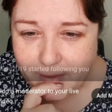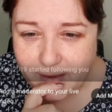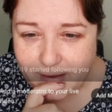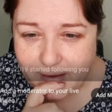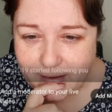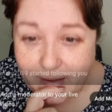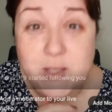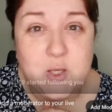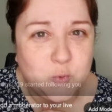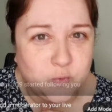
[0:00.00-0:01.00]
You
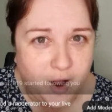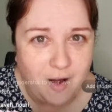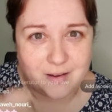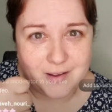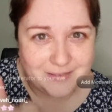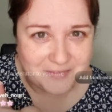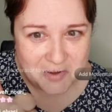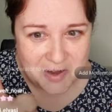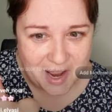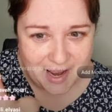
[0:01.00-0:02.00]
rock.
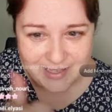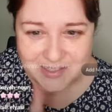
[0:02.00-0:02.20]
Nice.